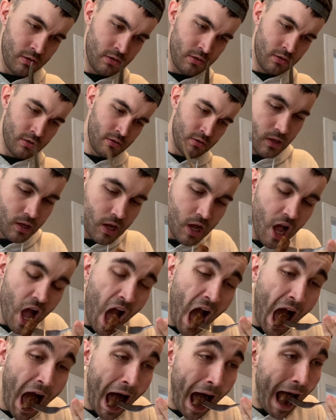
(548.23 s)

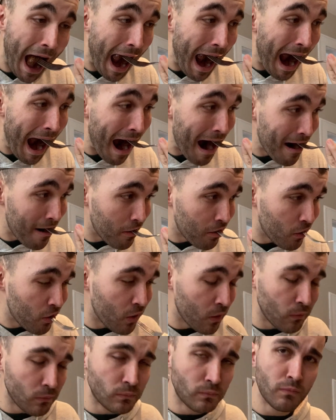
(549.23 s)

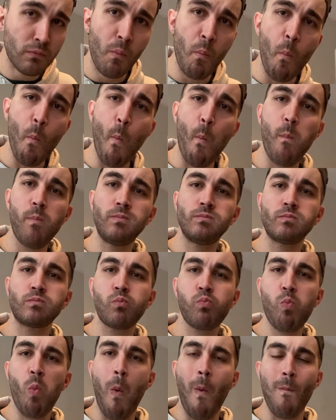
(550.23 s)

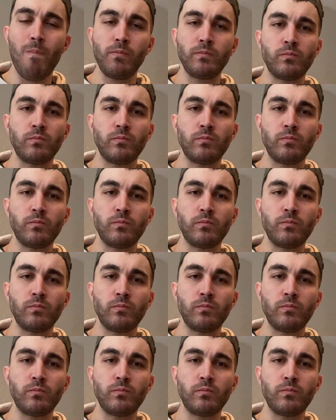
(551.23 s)
(no one is talking)